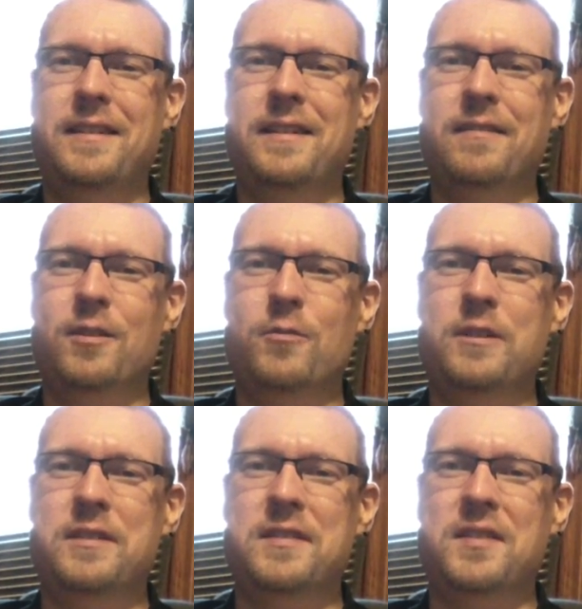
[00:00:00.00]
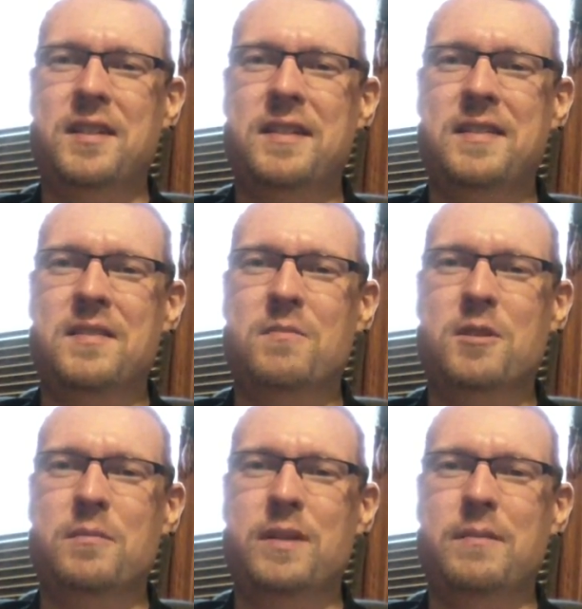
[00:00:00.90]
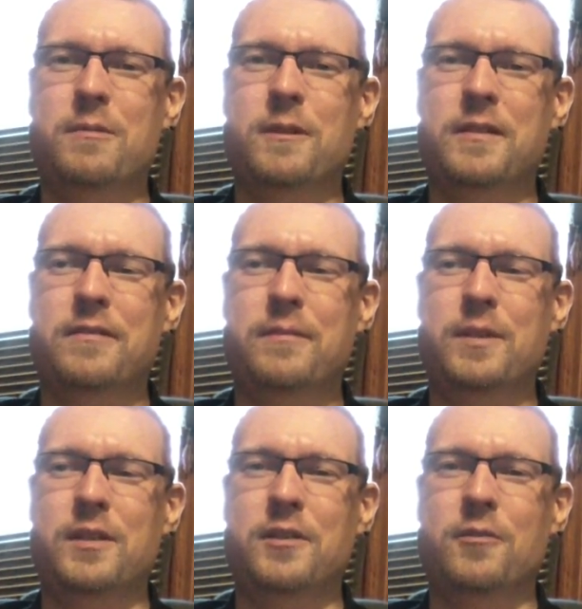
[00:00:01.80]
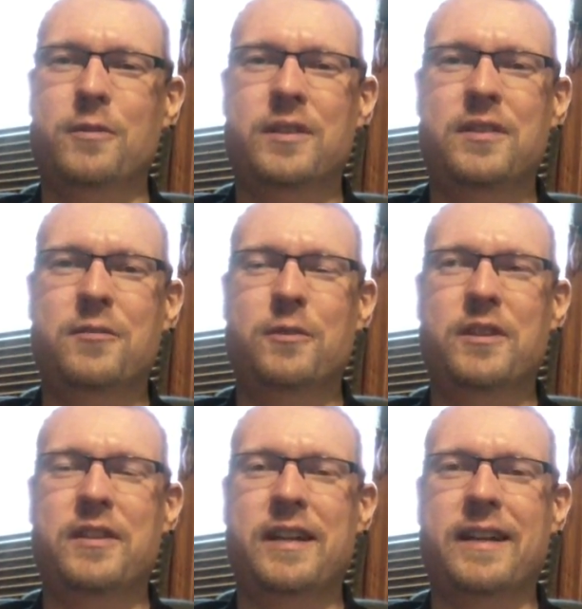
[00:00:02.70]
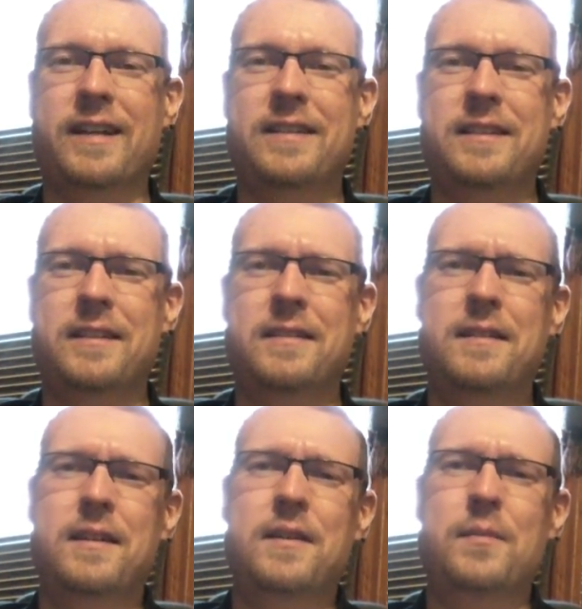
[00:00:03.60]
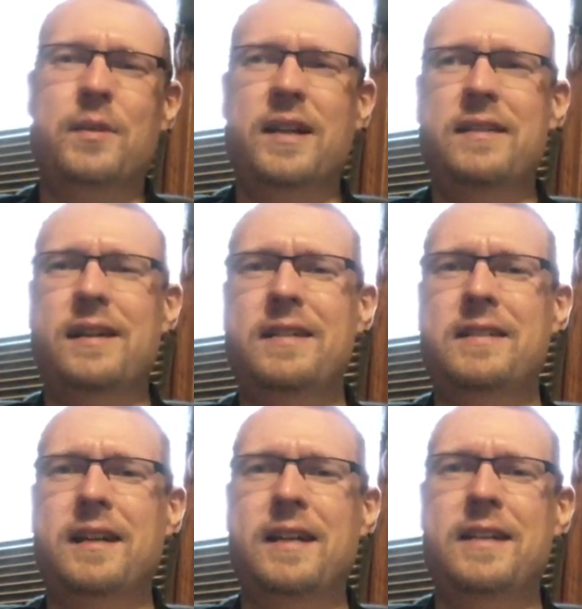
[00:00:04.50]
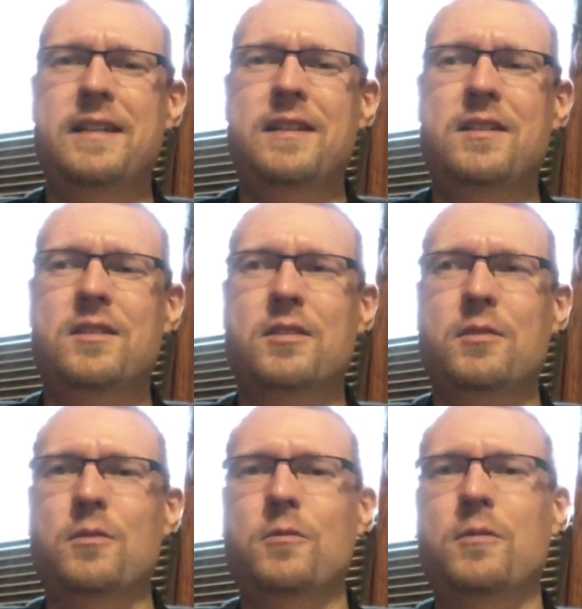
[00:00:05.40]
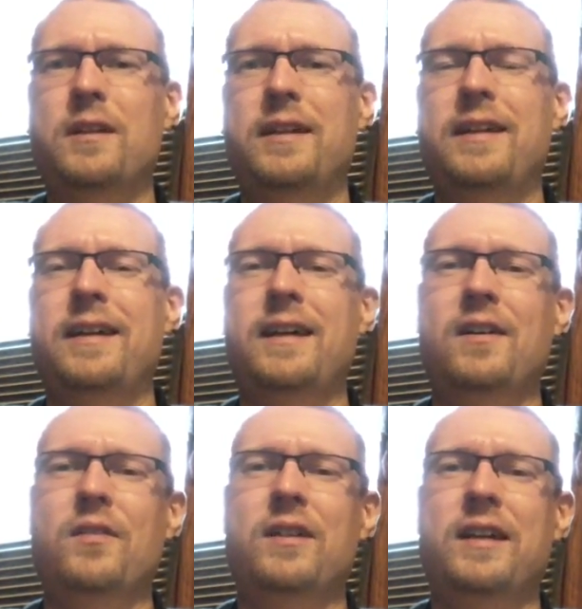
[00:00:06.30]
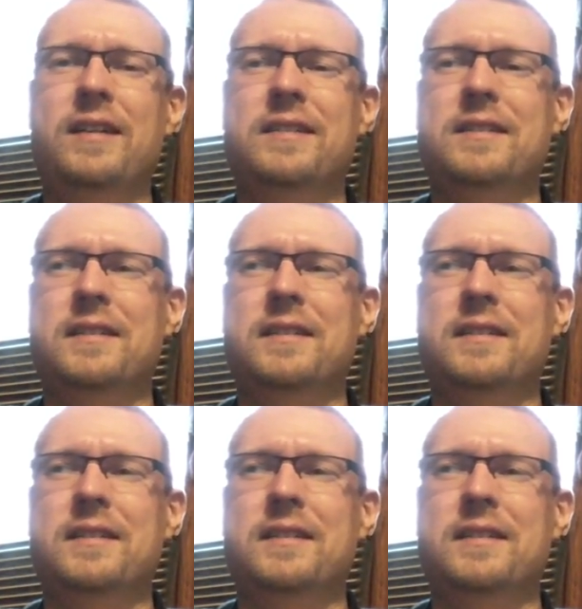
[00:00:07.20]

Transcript: Everyone into Satanism should be pretty familiar with that idea. But I tie it into how that